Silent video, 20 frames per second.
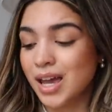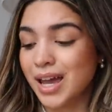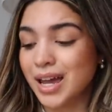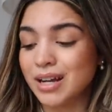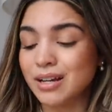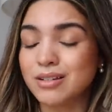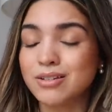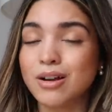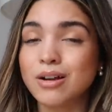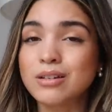
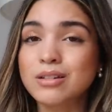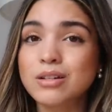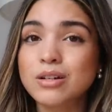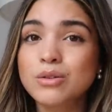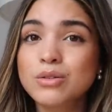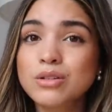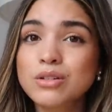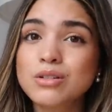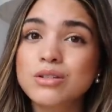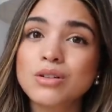It is
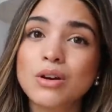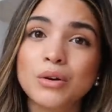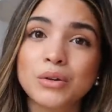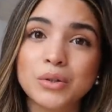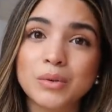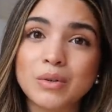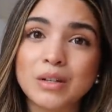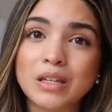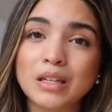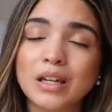also so
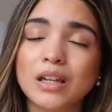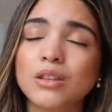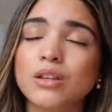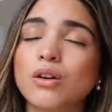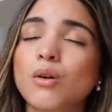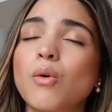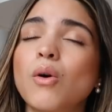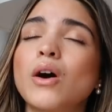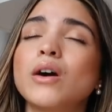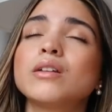unique. The
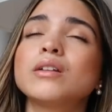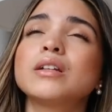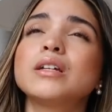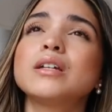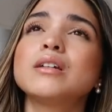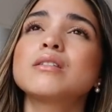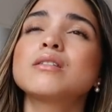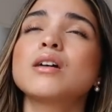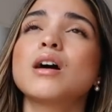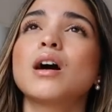
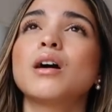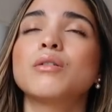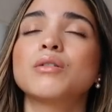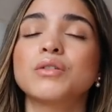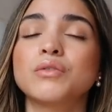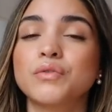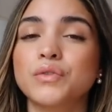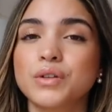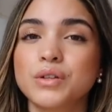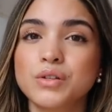quality is out
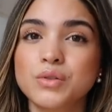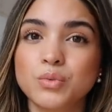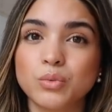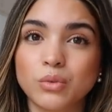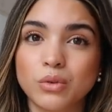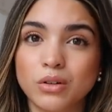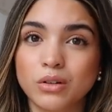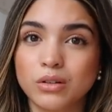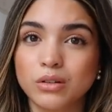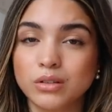of this
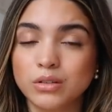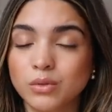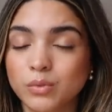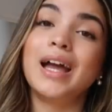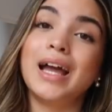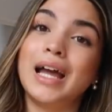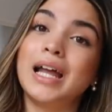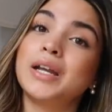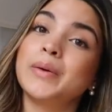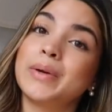world.
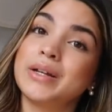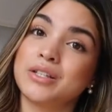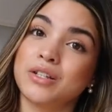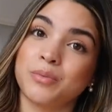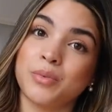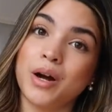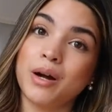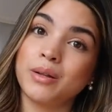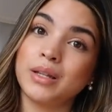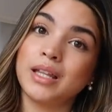Anyways, you're
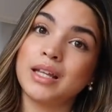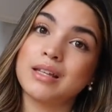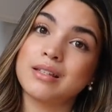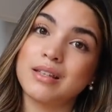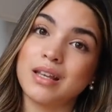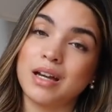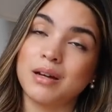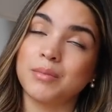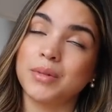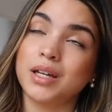probably like,
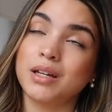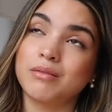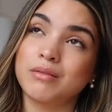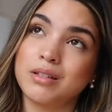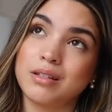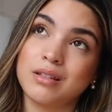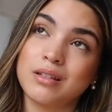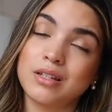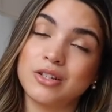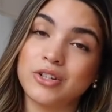Sam, can we
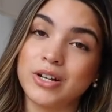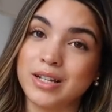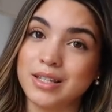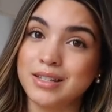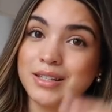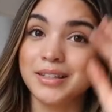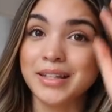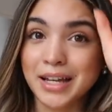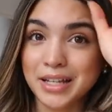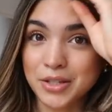see the
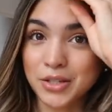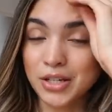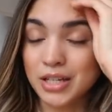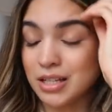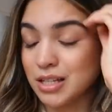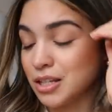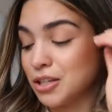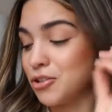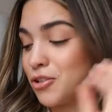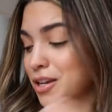dress? Yes, you can
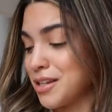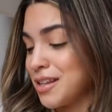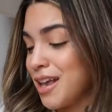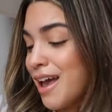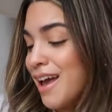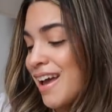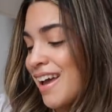see the dress.